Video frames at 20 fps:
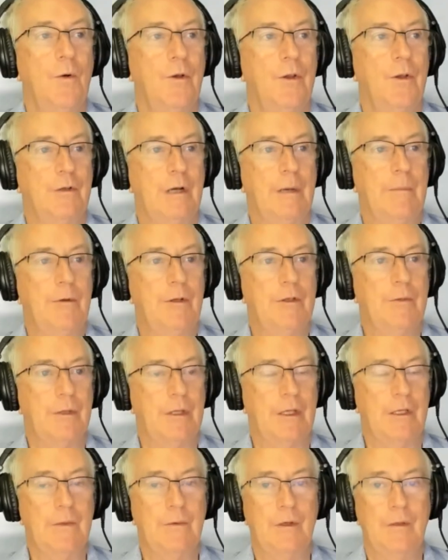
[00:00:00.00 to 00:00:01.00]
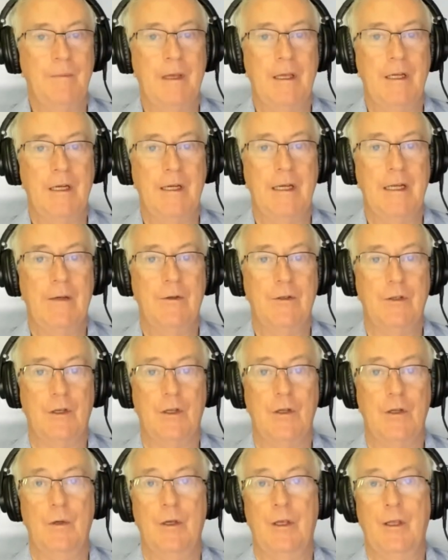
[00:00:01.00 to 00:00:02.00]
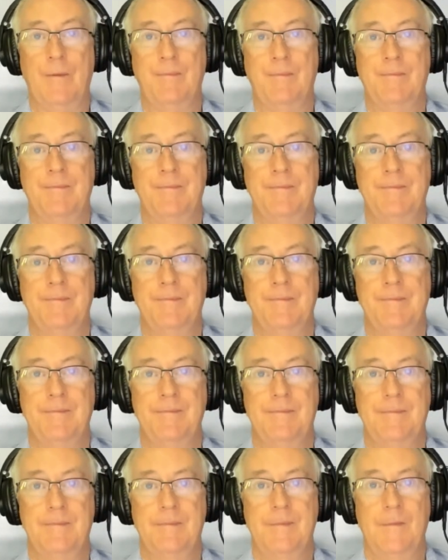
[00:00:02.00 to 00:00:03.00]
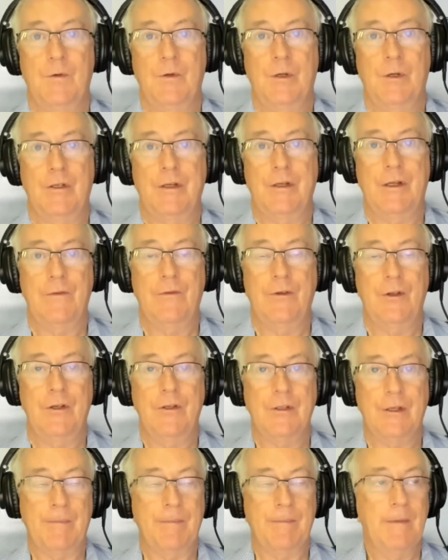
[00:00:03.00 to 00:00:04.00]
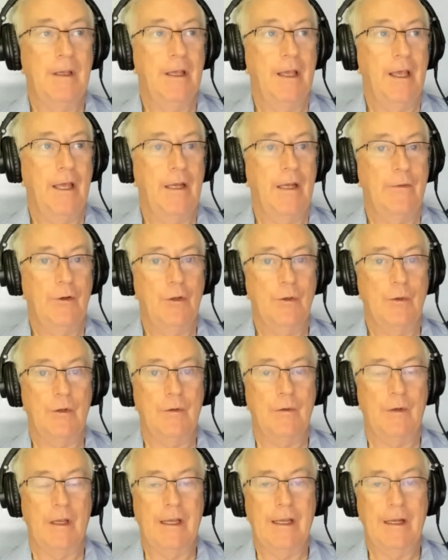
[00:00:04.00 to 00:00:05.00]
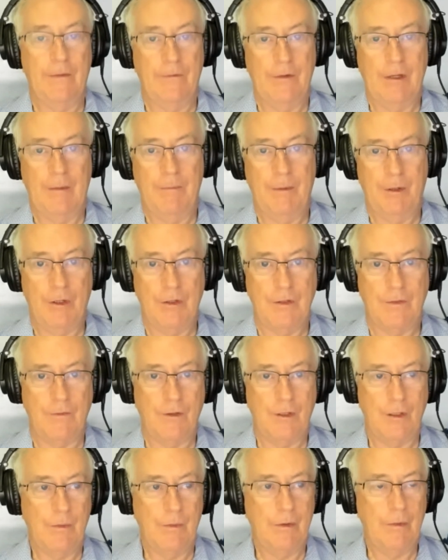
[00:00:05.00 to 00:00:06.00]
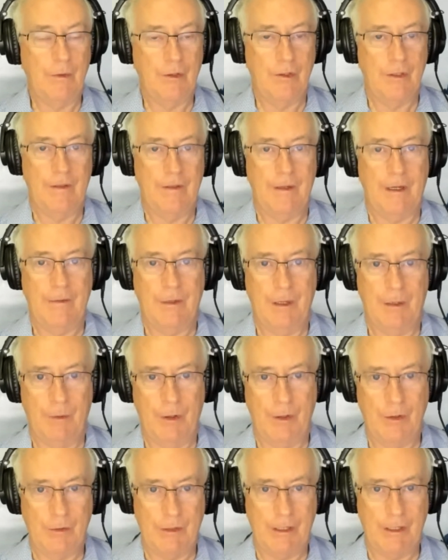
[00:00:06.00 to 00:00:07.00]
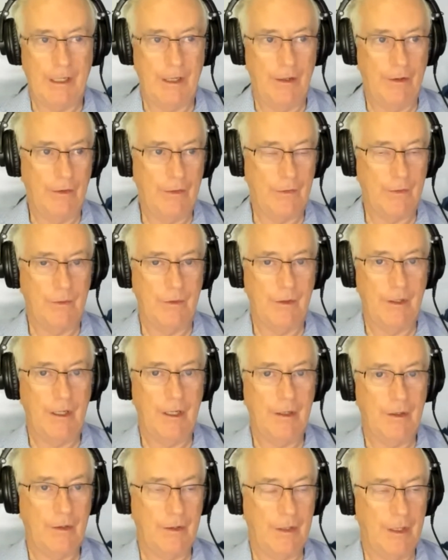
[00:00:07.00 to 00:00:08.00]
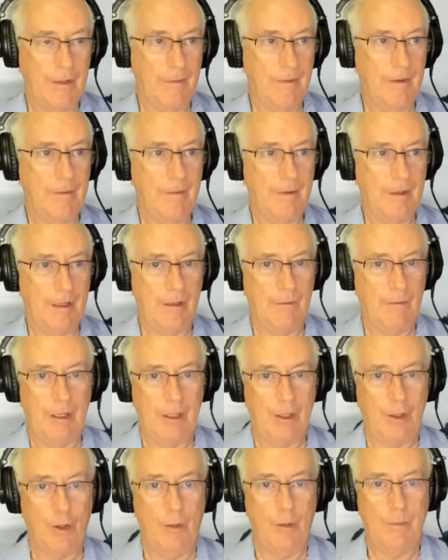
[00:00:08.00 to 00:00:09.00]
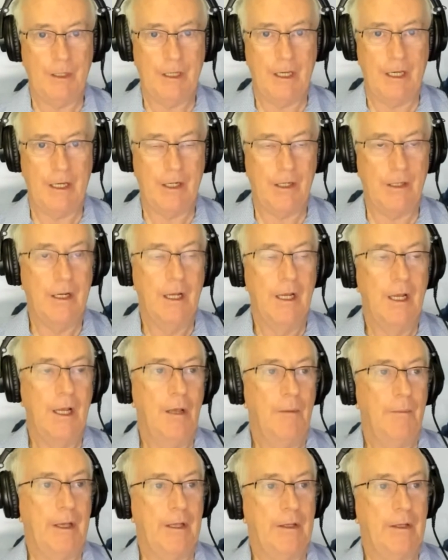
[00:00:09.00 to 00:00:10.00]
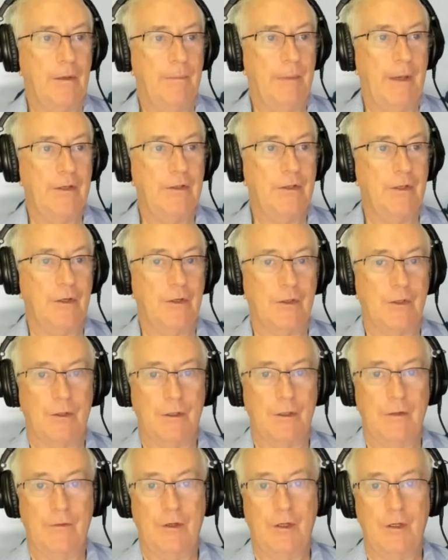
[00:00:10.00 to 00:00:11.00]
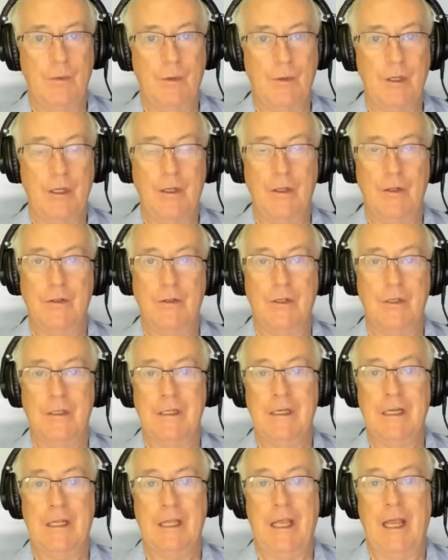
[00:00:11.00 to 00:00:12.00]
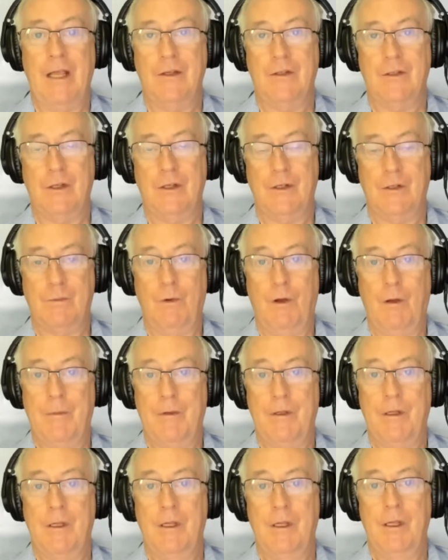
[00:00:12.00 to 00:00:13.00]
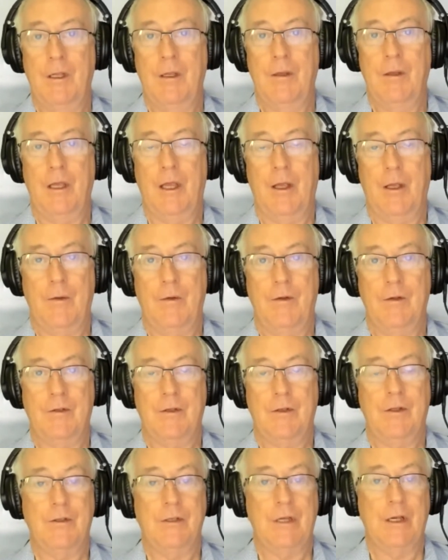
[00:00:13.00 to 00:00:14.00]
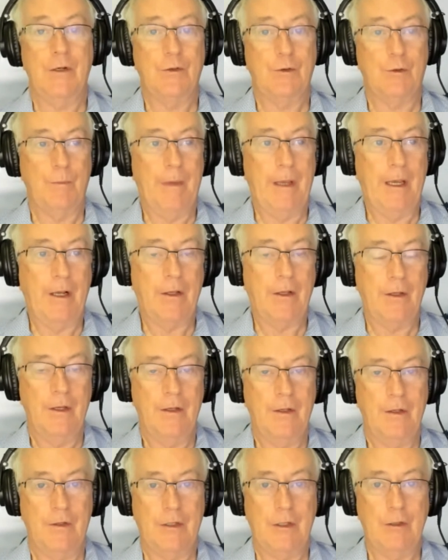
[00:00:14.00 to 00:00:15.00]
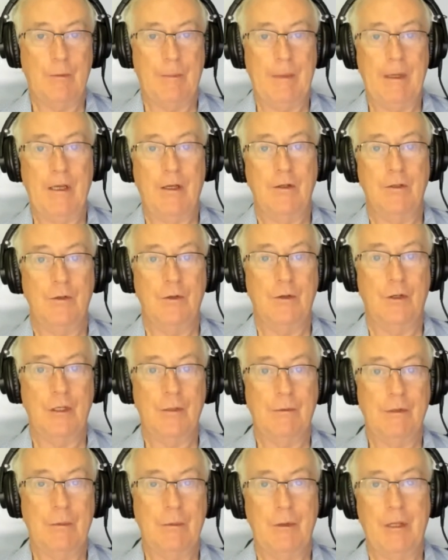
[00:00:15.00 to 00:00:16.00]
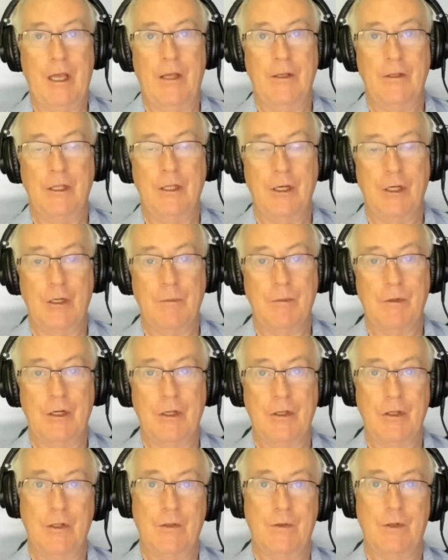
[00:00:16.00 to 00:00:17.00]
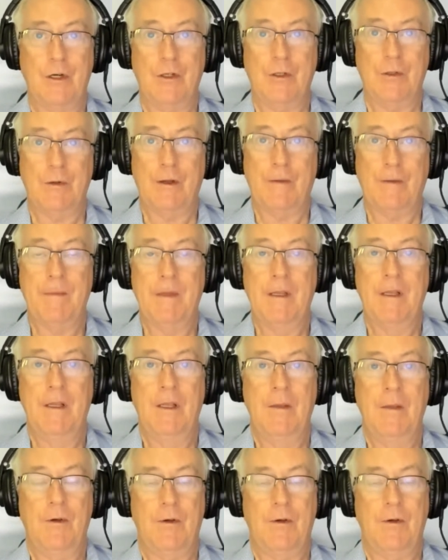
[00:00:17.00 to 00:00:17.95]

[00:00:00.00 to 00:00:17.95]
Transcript: well, the trouble is what they're doing mainly now is Q E, mm-hmm. quantitative easing. And if you look at, again, I've done models of Q E, which I, I won't try to going through here because they would get yeah. rather complicated. But the basic story of Q E is it's another asset swap. Uh, so the central bank, the central bank can do Q E without needing to bring in the Treasury, mm-hmm.